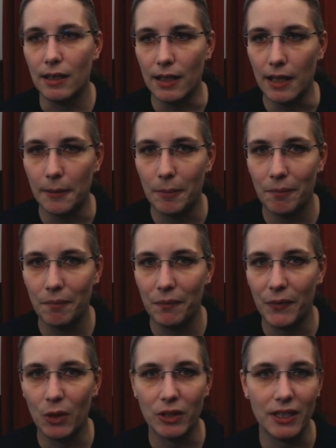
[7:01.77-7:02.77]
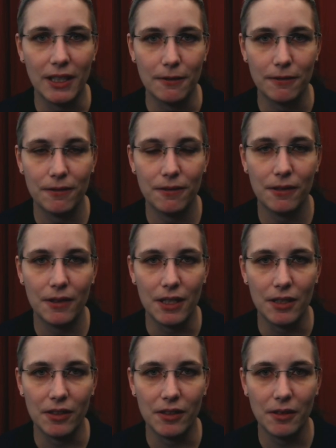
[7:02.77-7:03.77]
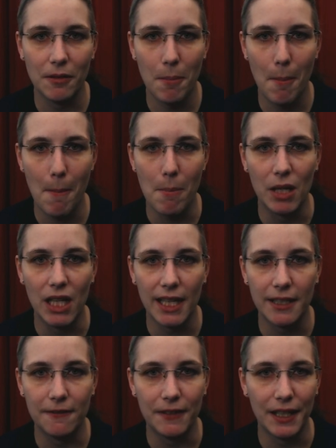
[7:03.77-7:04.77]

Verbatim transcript: yeah, not give this bloody